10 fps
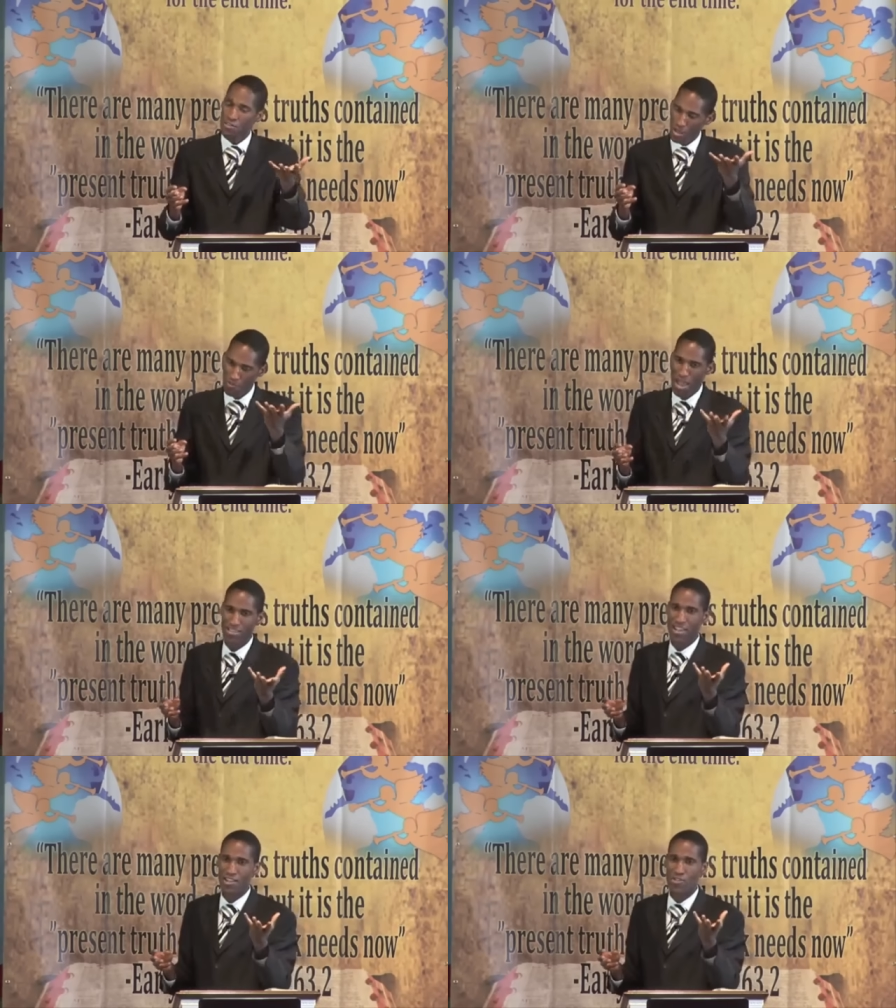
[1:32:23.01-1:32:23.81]
the
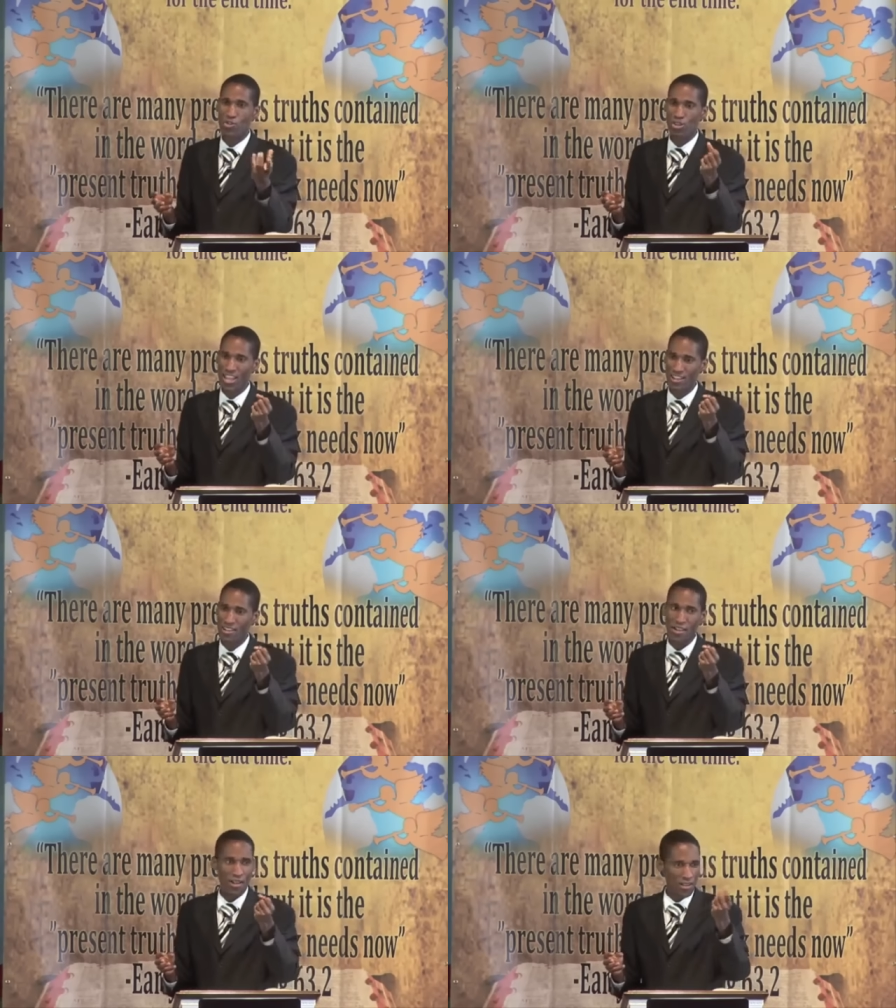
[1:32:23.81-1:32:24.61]
message to
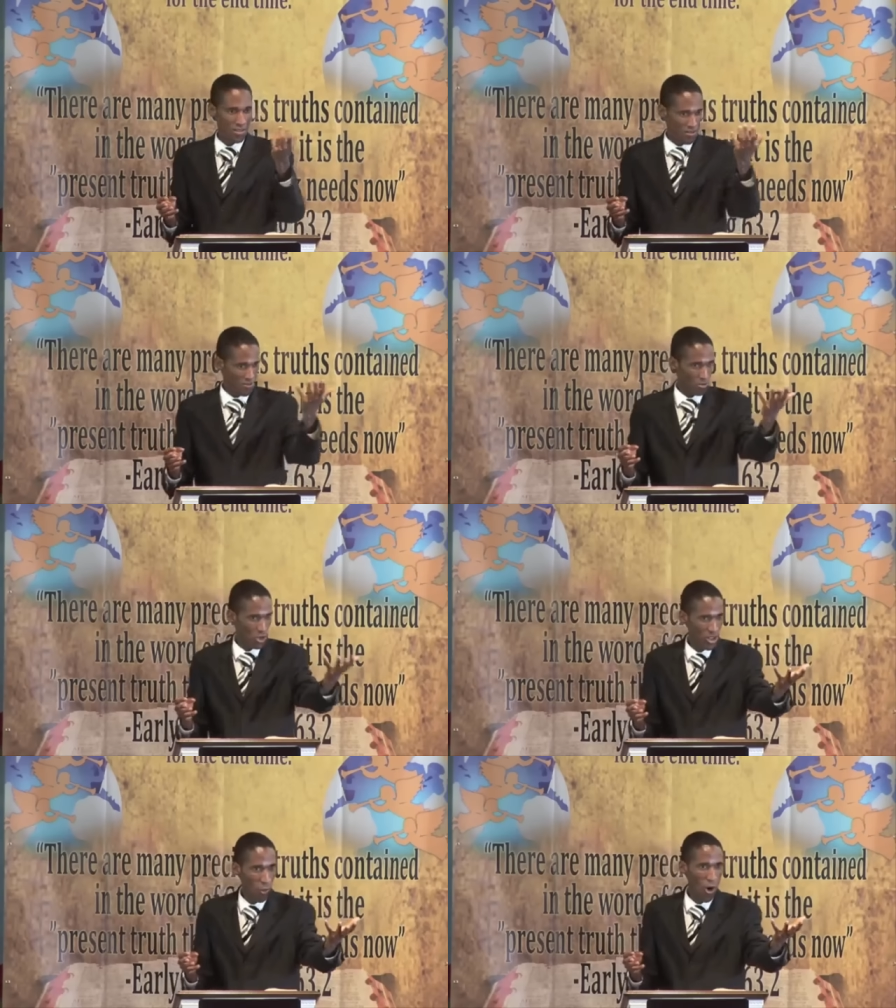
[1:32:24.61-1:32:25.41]
take to
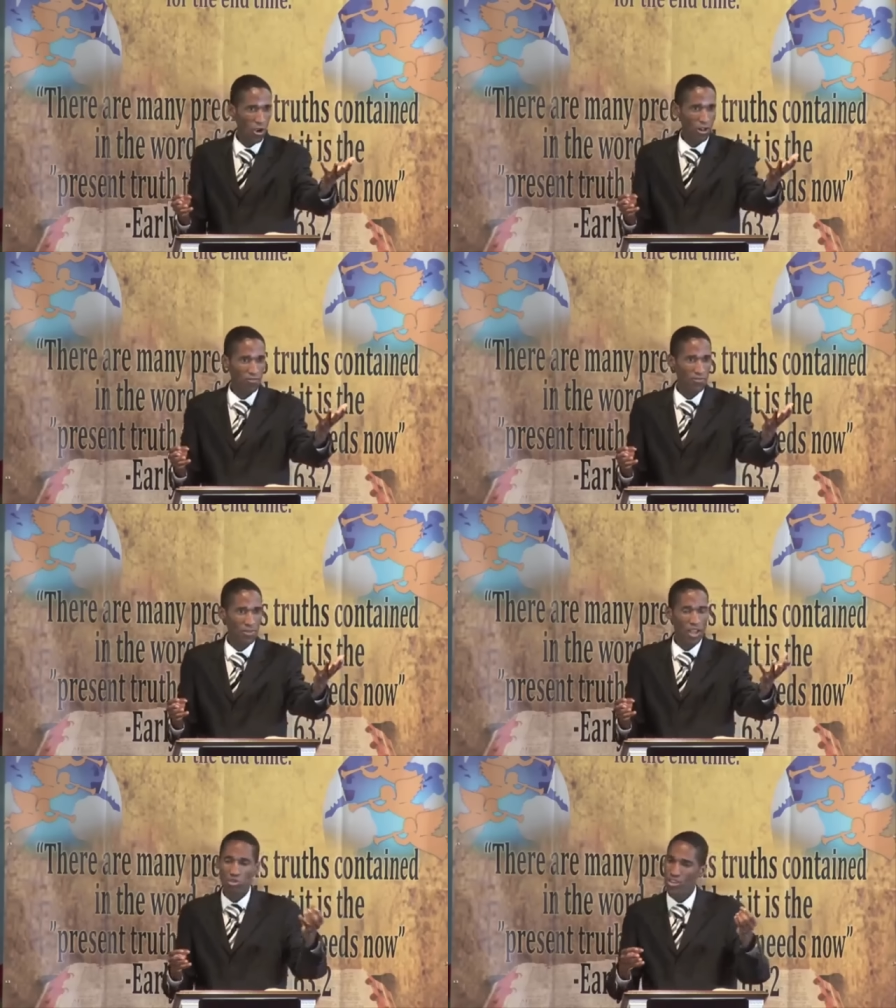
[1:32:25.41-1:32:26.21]
the world,
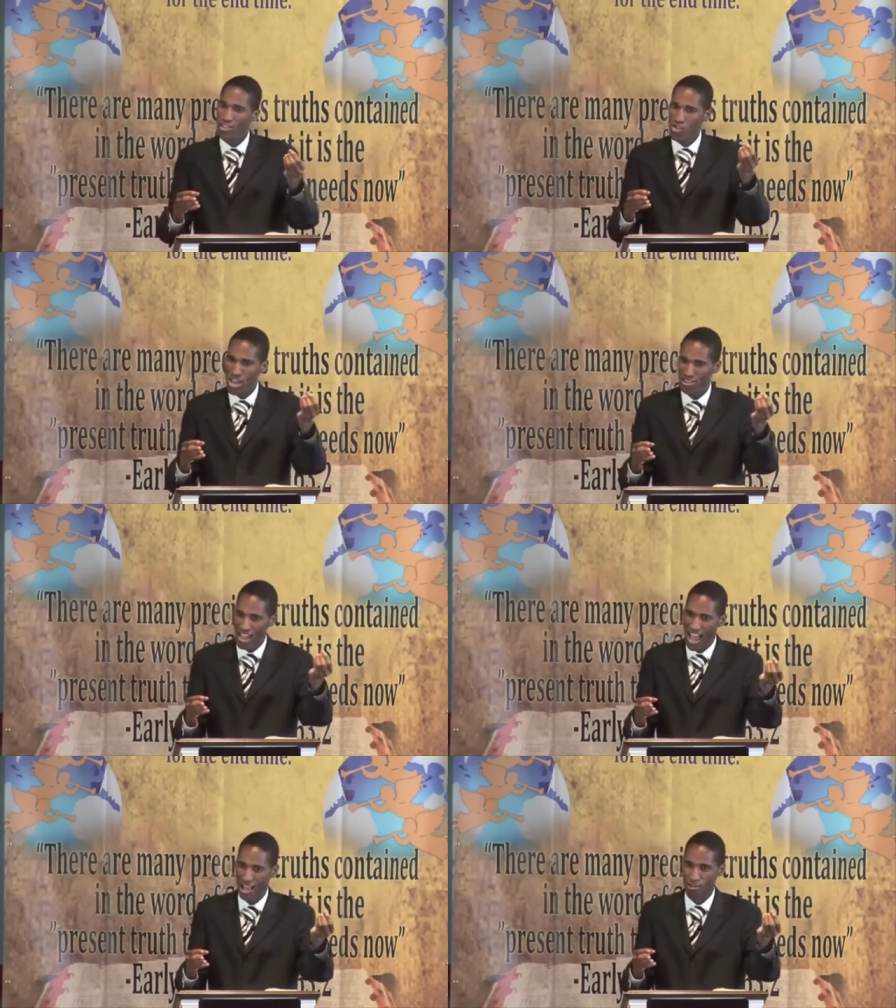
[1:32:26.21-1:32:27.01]
to the
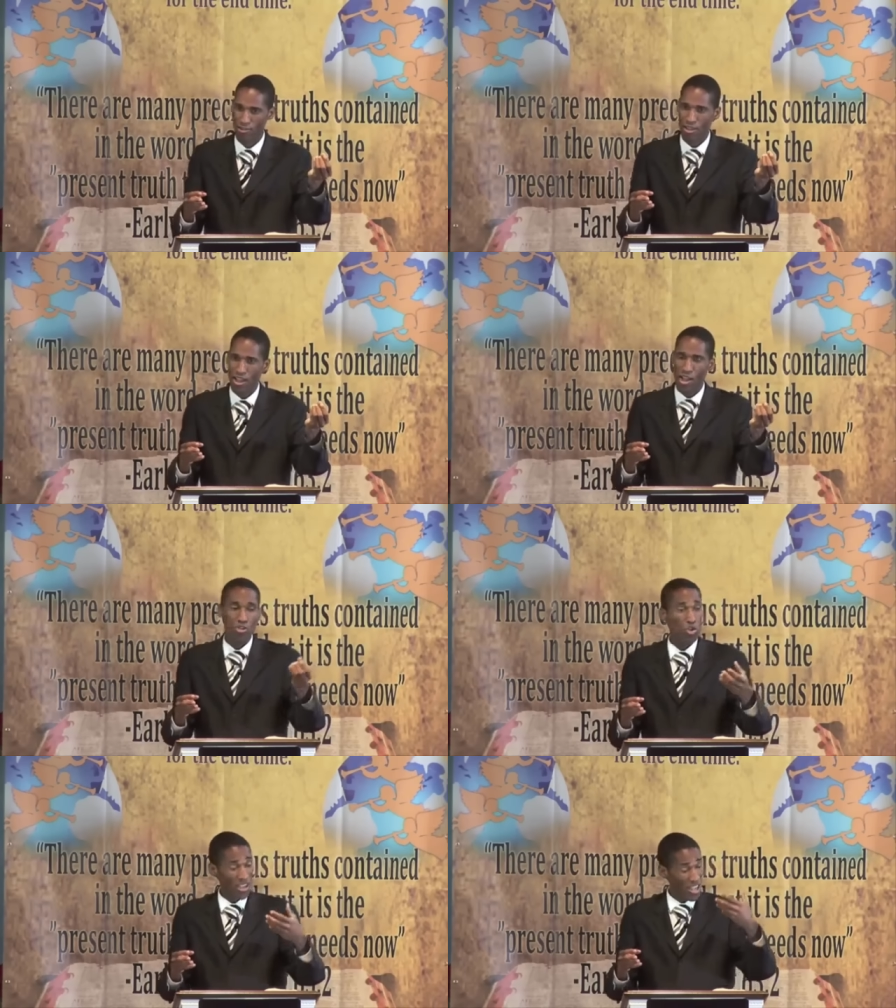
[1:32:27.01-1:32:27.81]
Gentiles,
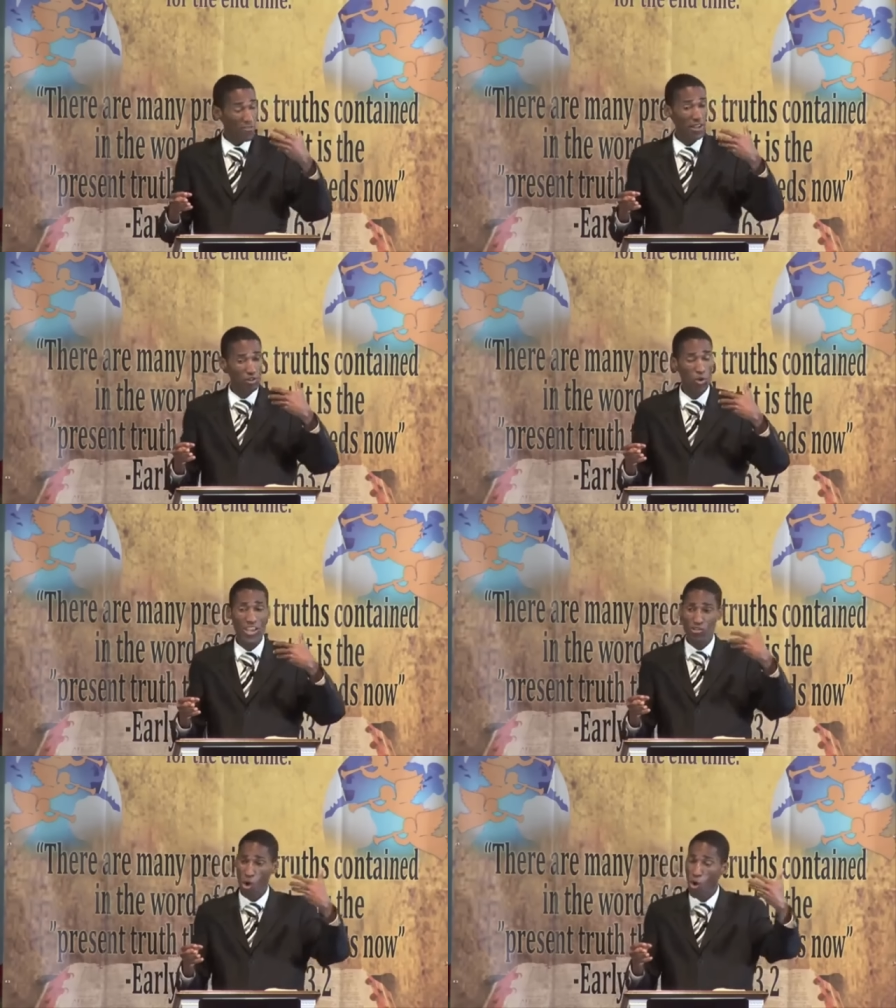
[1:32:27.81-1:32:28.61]
to even to
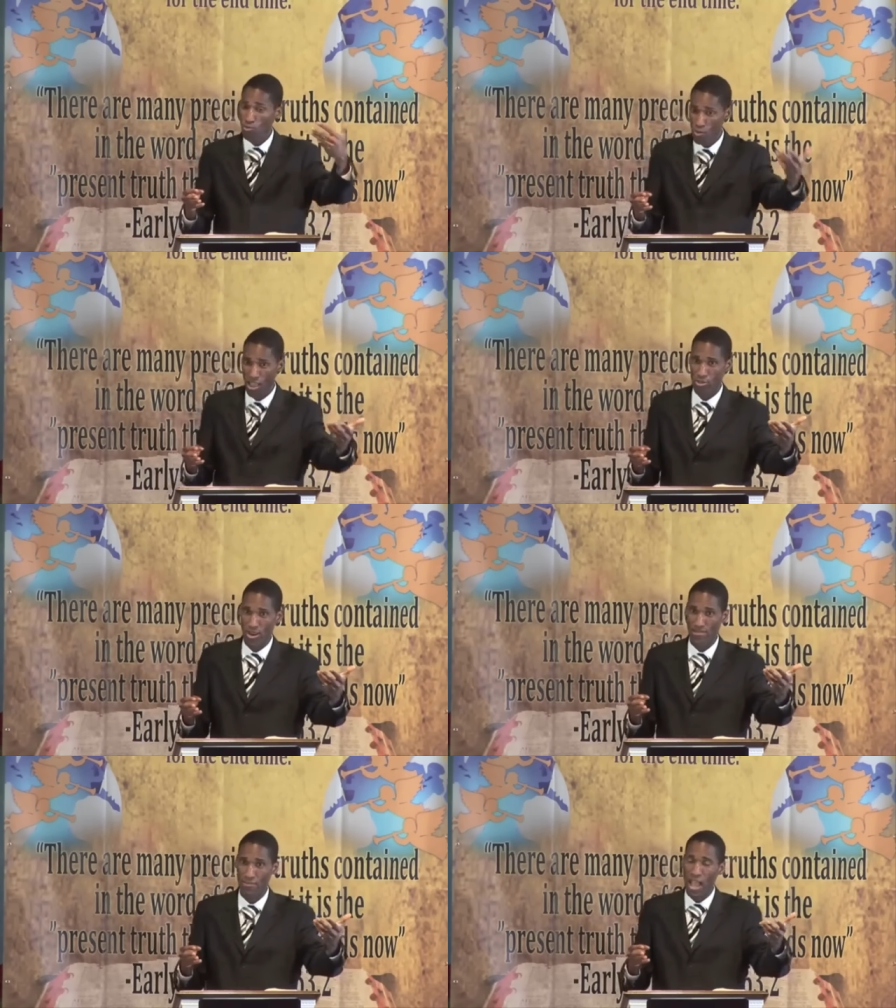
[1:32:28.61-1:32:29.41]
his own
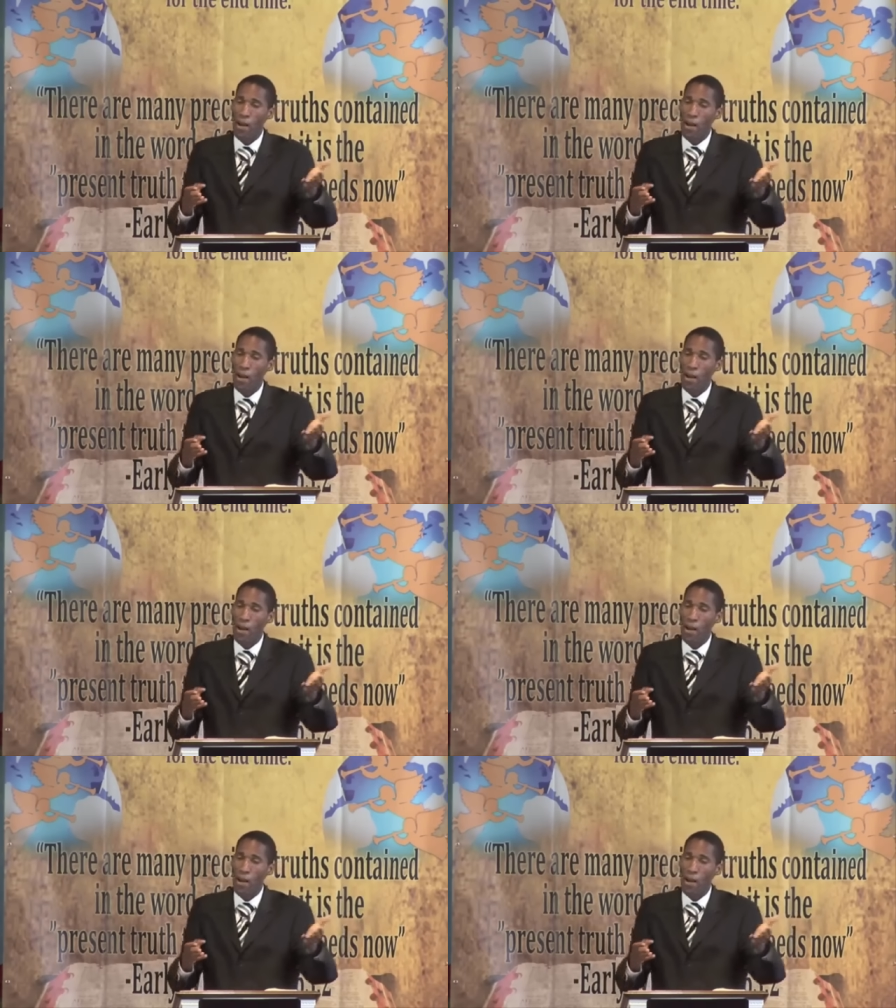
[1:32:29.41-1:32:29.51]
brethren.